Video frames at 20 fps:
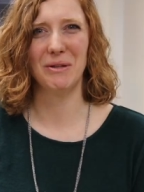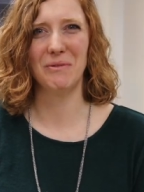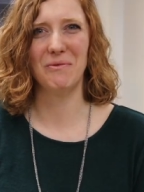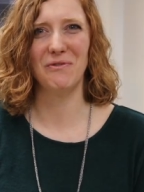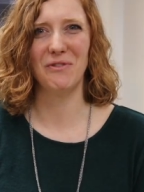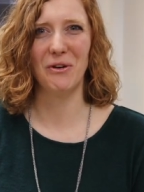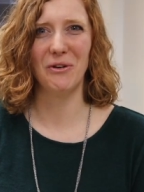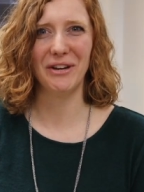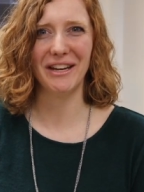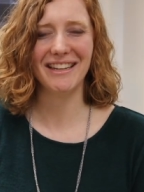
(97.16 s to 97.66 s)
them
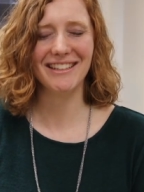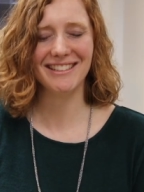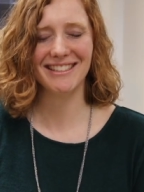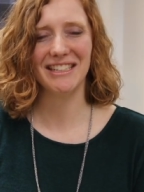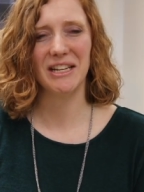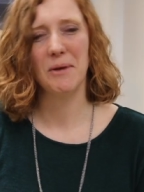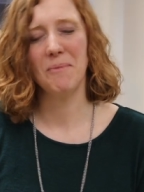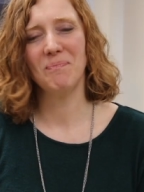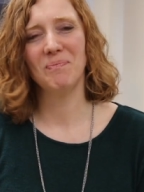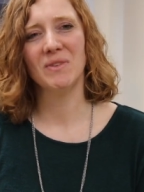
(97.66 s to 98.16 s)

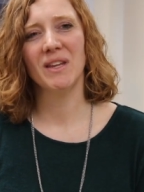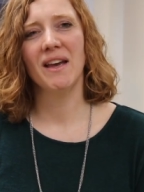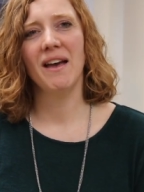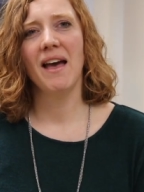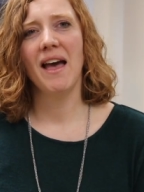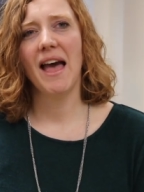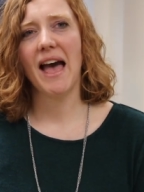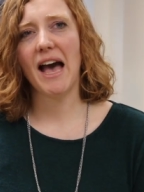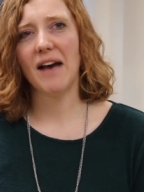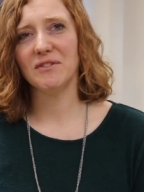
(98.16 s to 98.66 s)
focused.
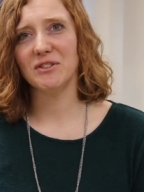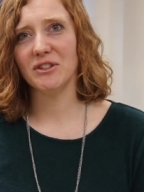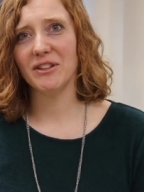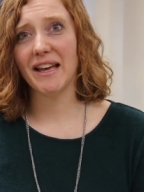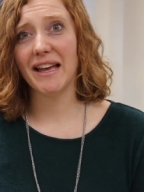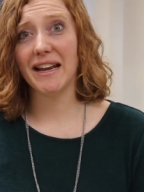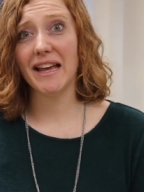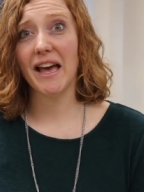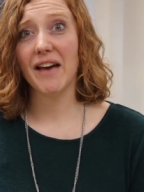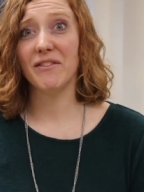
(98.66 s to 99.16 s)
After
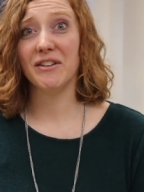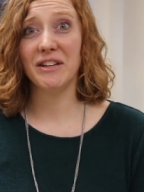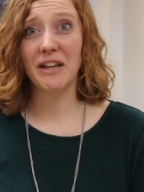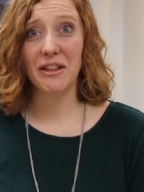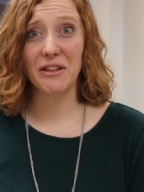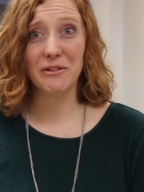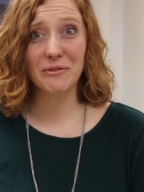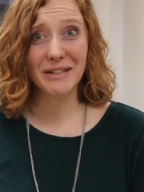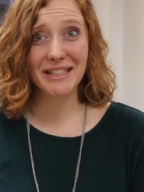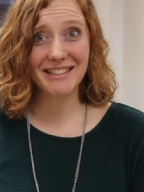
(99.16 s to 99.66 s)
that, I have
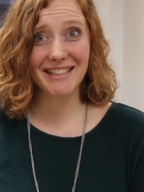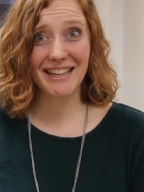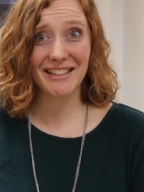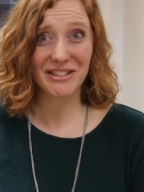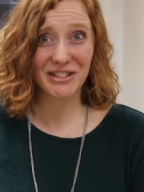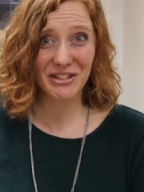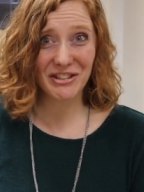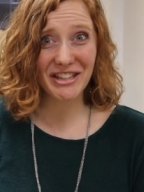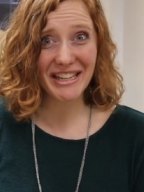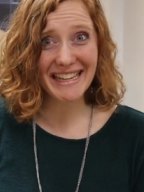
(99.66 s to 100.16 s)
another
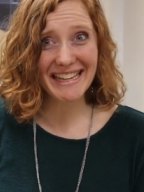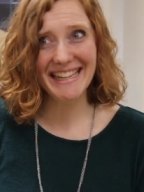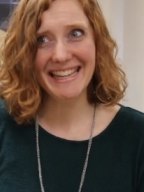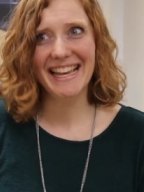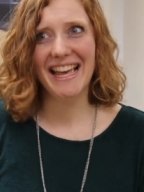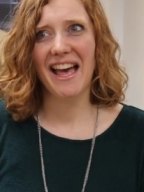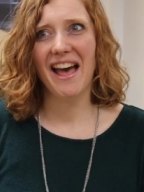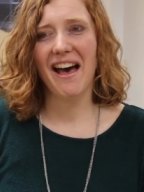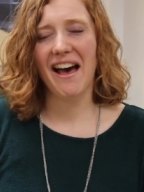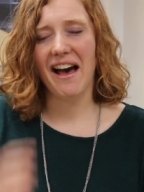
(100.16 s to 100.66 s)
recess duty.
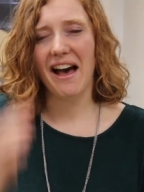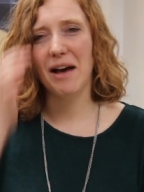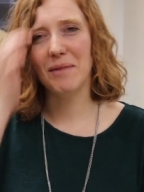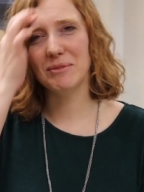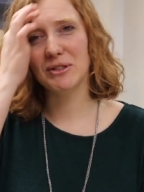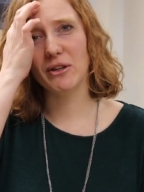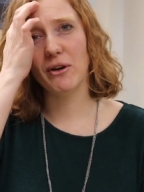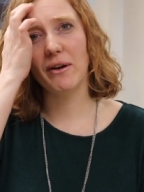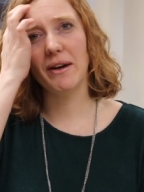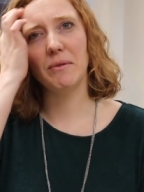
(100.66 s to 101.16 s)

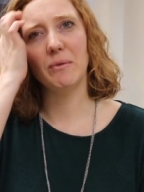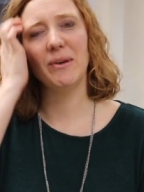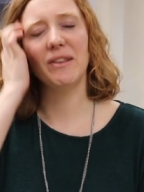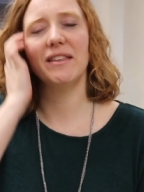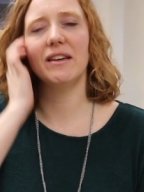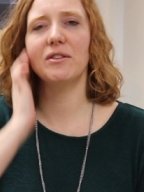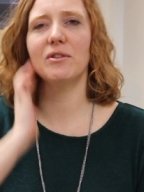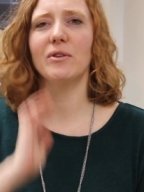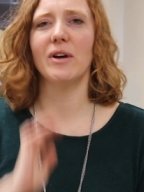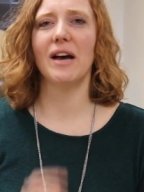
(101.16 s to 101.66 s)
Um, so
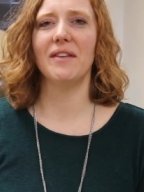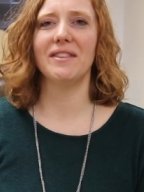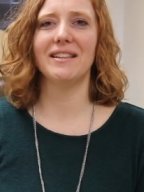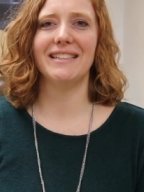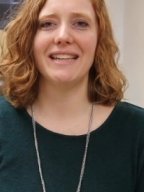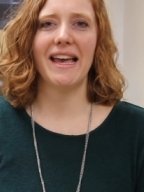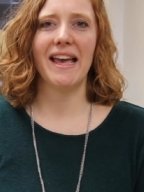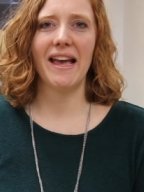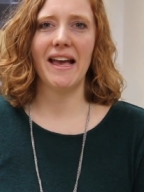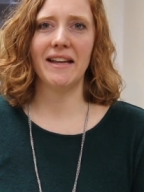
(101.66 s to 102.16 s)
with uh, throughout the
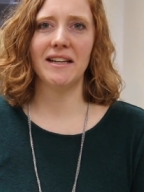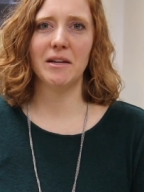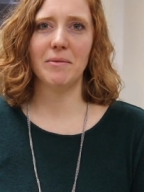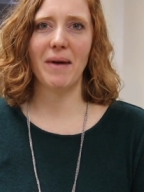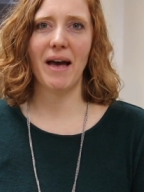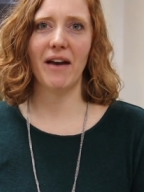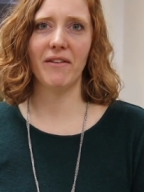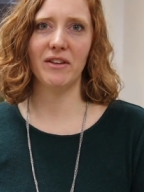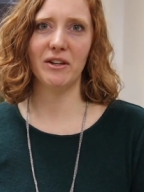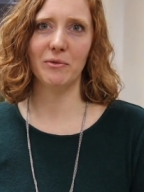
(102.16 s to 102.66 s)
day, I end
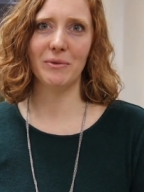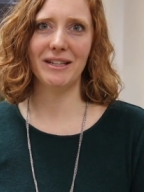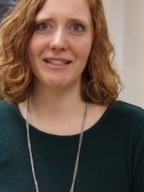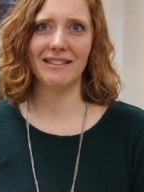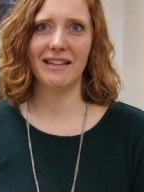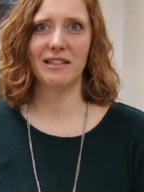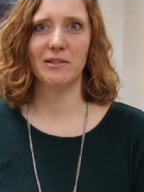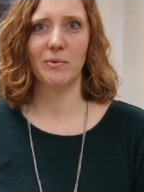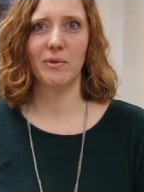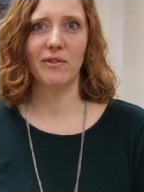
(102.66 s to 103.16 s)
up having
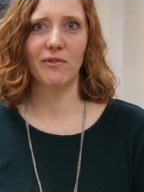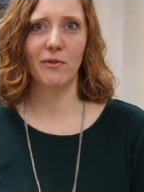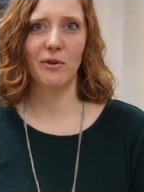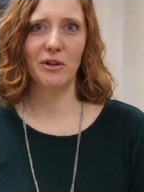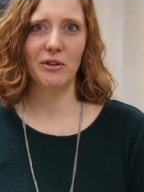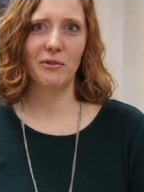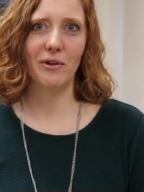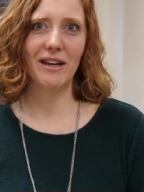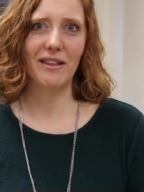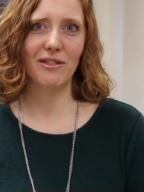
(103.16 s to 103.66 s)
recess with
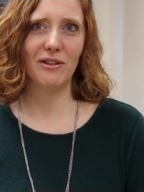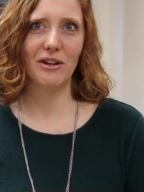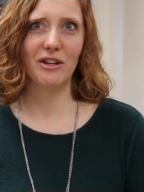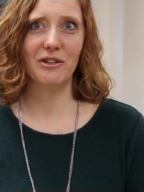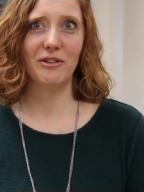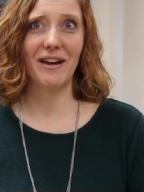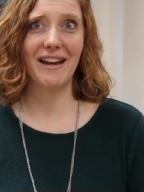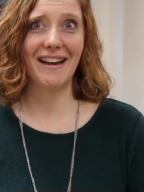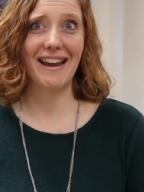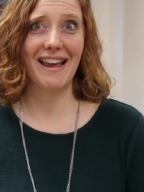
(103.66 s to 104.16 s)
fourth grade,
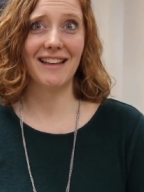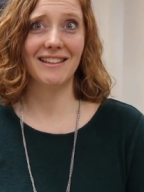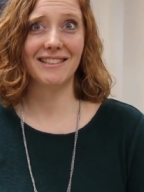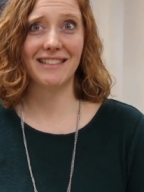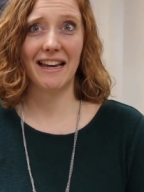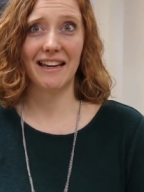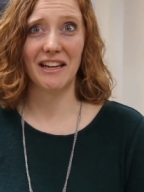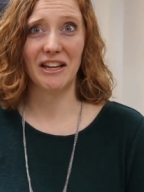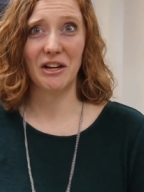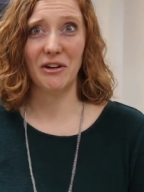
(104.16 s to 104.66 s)
third grade, and
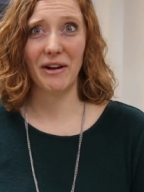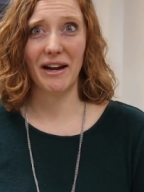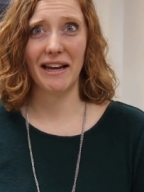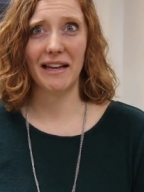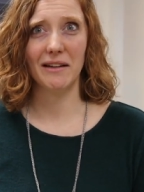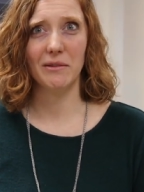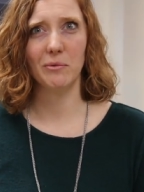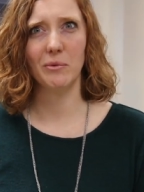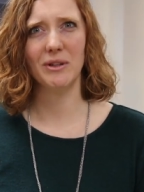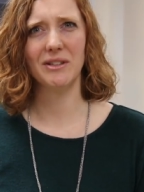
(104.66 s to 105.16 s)
second
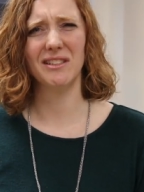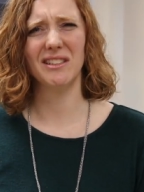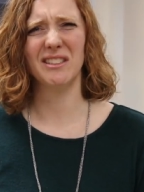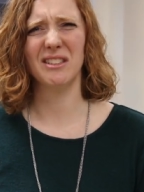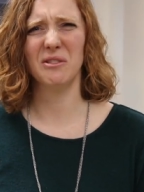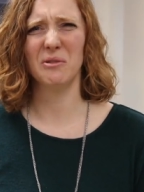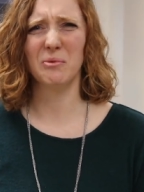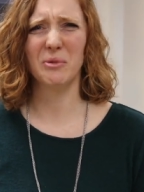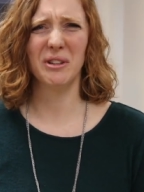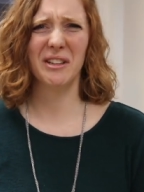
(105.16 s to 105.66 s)
grade, which
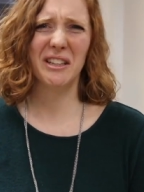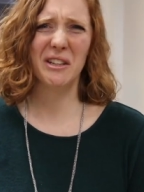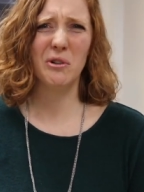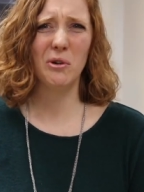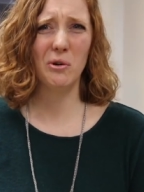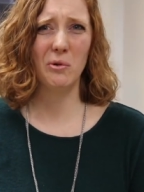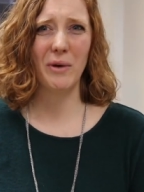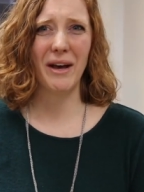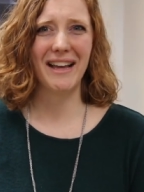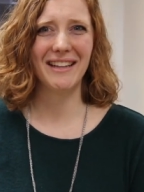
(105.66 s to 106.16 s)
is a really
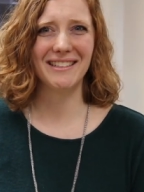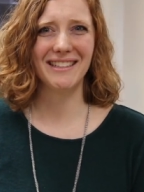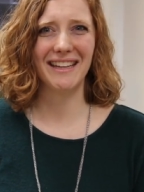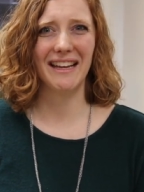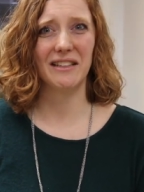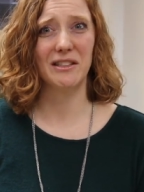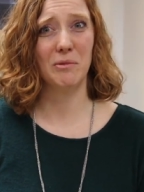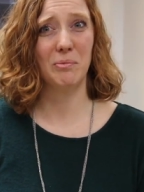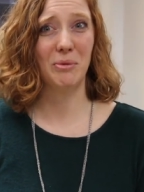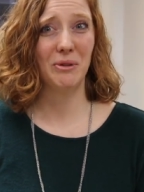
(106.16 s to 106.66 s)
cool way to
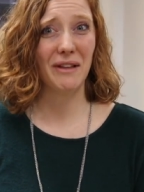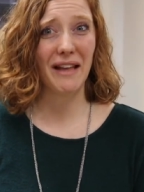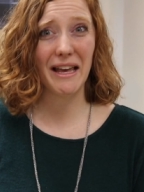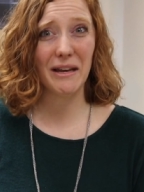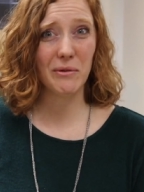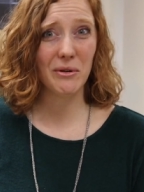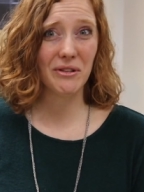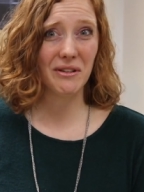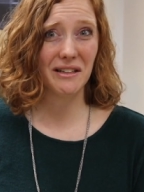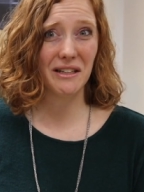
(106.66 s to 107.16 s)
get to
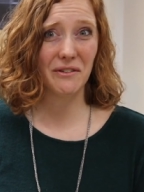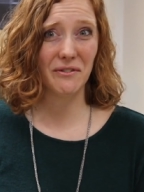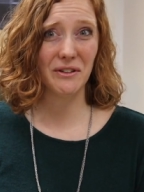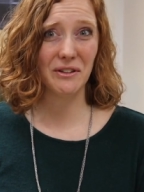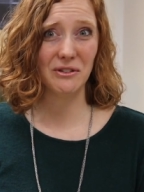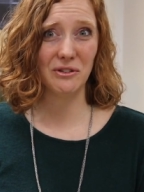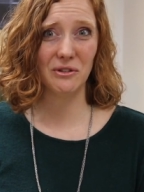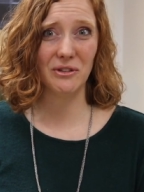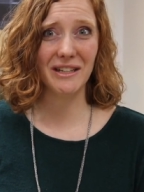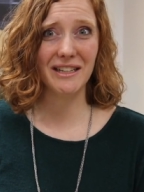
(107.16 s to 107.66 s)
play with the
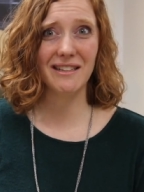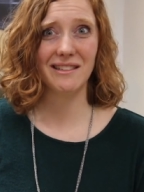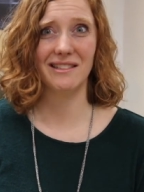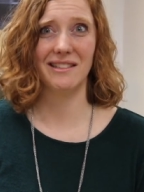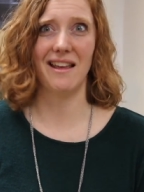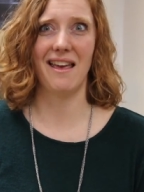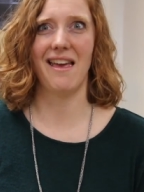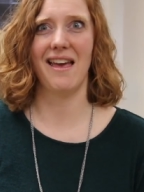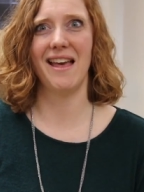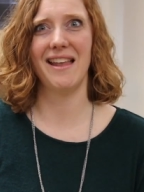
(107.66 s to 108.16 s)
different
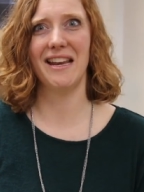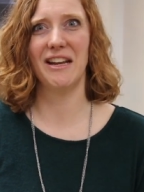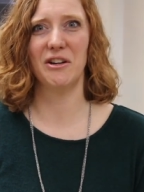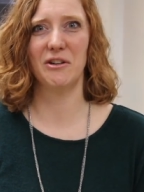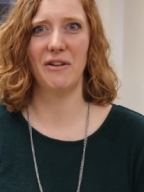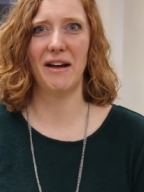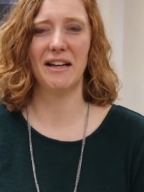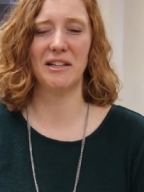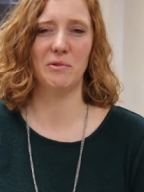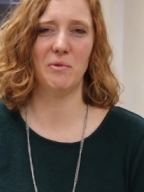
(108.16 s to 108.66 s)
students and
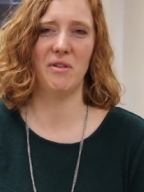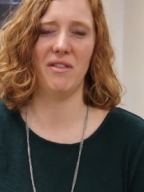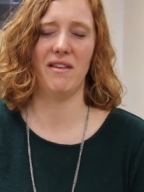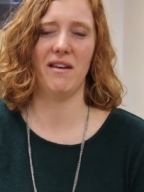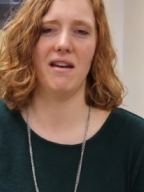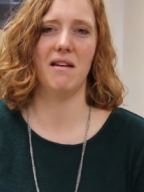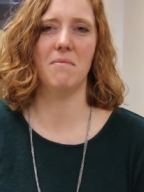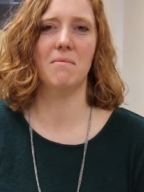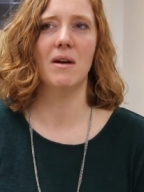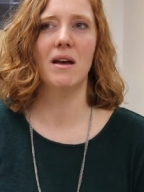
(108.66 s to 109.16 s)
interact with
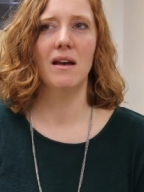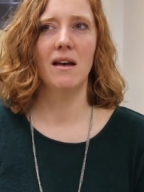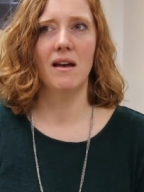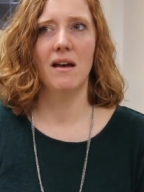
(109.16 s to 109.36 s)
them.